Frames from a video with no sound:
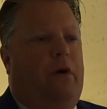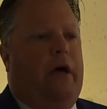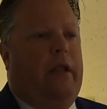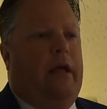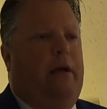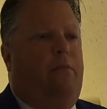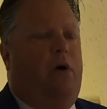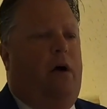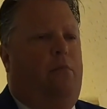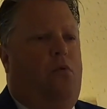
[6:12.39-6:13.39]
but I'm
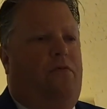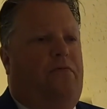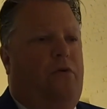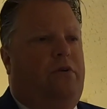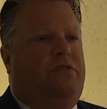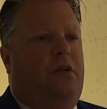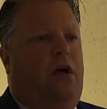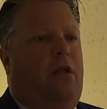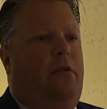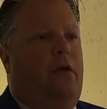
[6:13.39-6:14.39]
I'm more focused
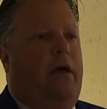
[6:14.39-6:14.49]
on